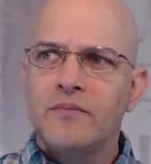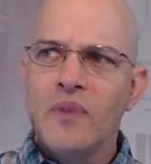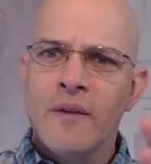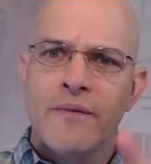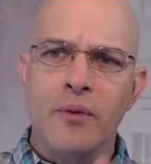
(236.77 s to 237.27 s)

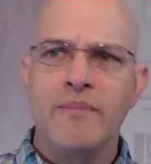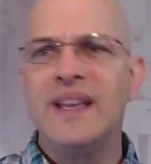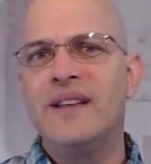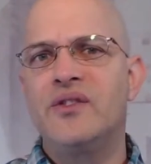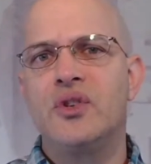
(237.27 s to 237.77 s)
for me
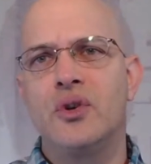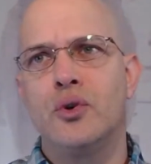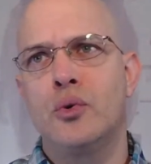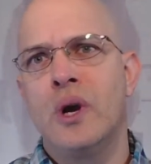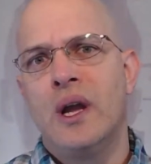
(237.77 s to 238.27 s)

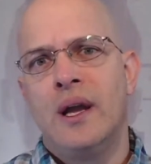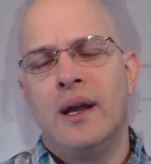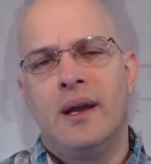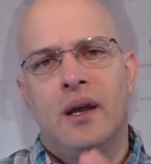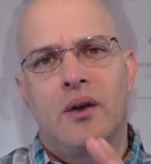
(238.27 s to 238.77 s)
to
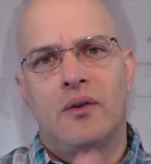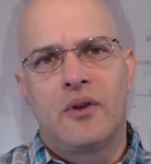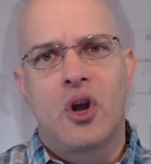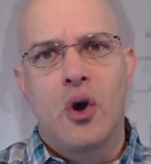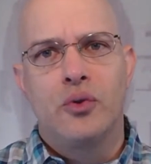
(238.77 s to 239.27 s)

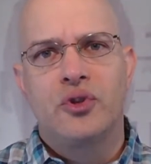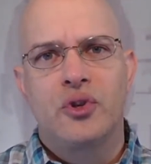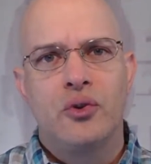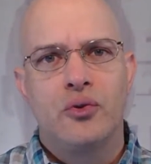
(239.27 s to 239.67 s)
go to